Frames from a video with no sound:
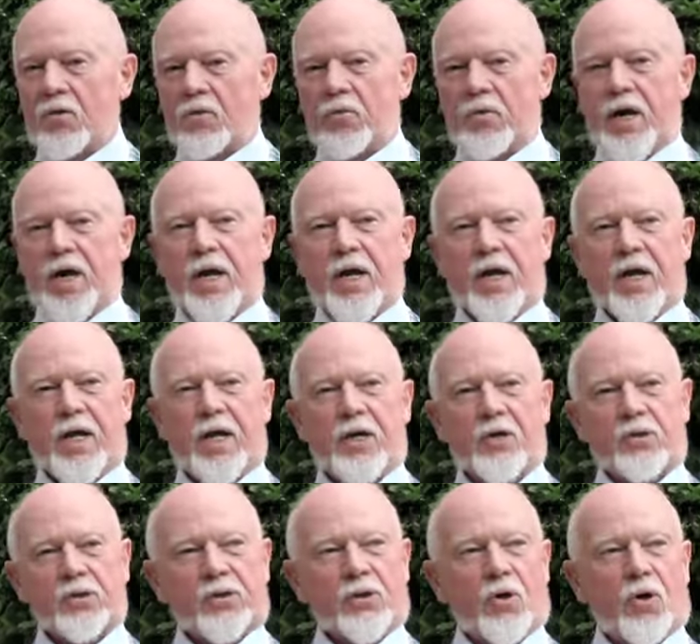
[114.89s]

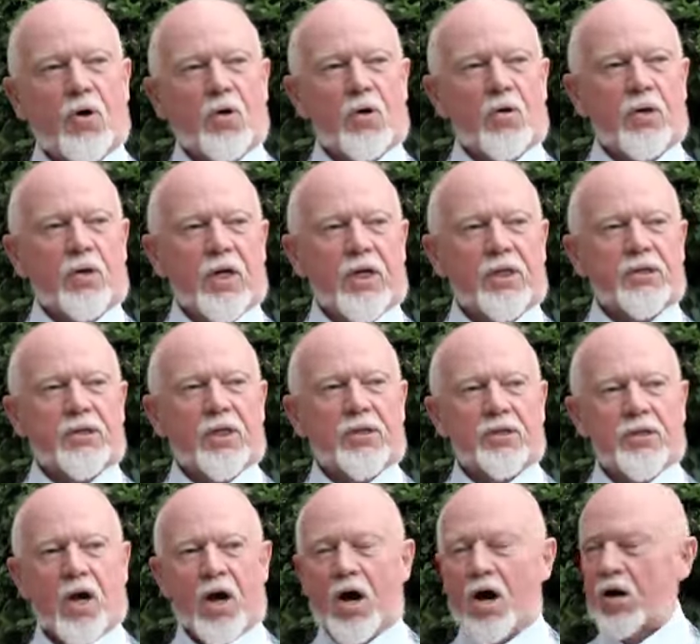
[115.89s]
Rideau School is the
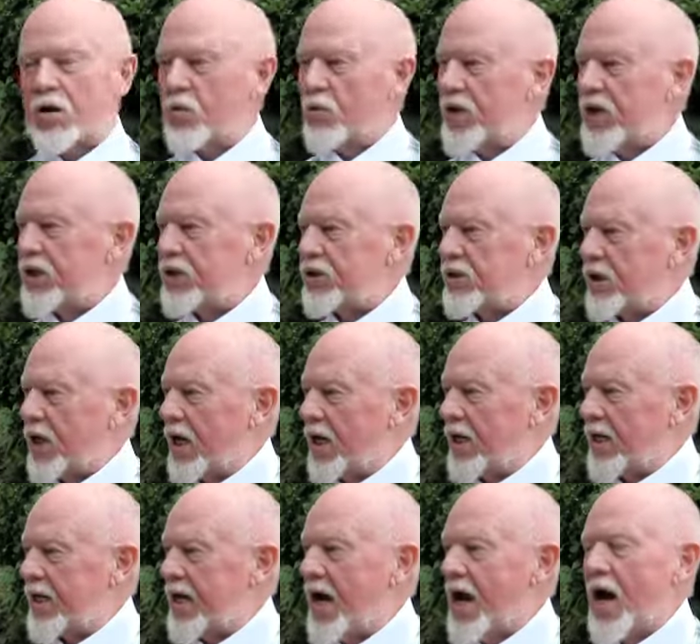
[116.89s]
song we
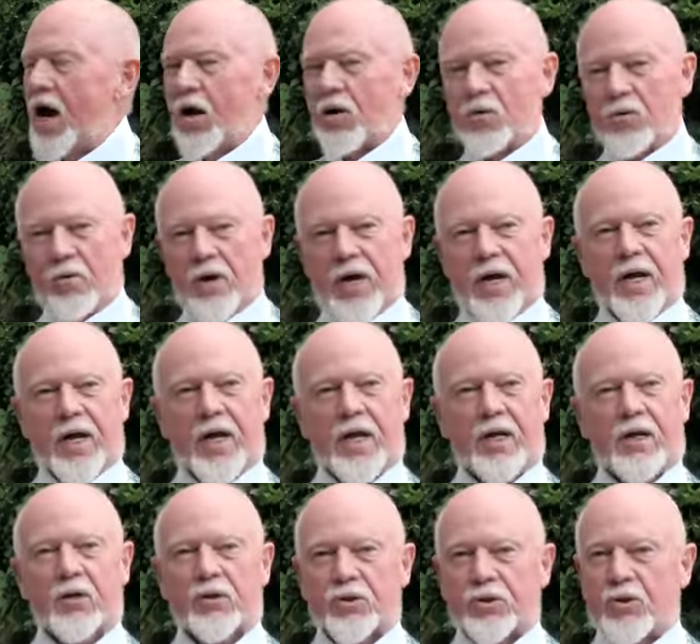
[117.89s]
sing.
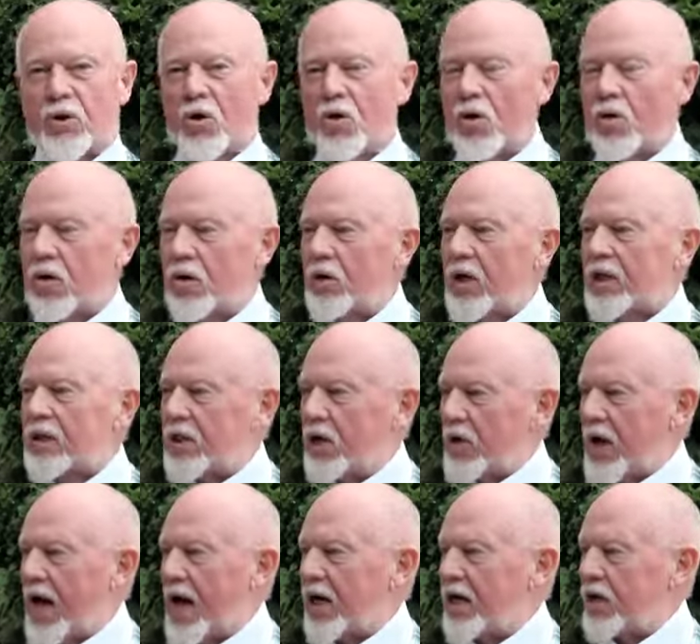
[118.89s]
Rideau school, let
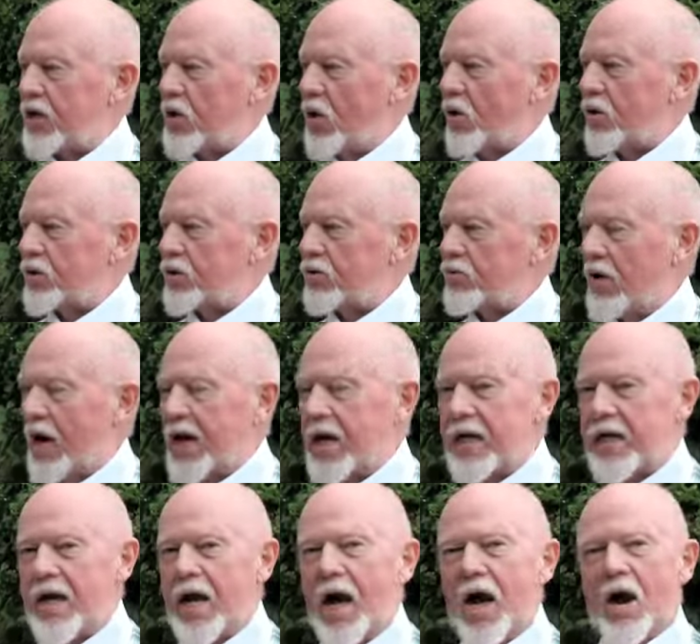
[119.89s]
the echoes
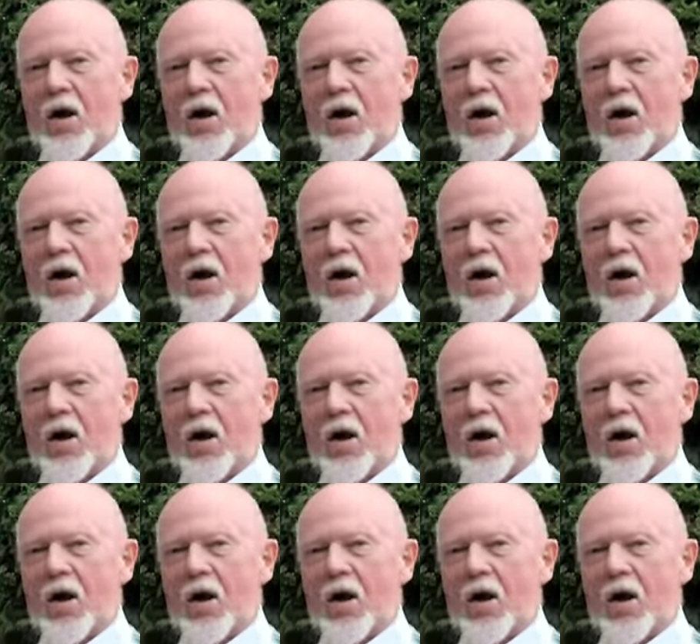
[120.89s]
ring.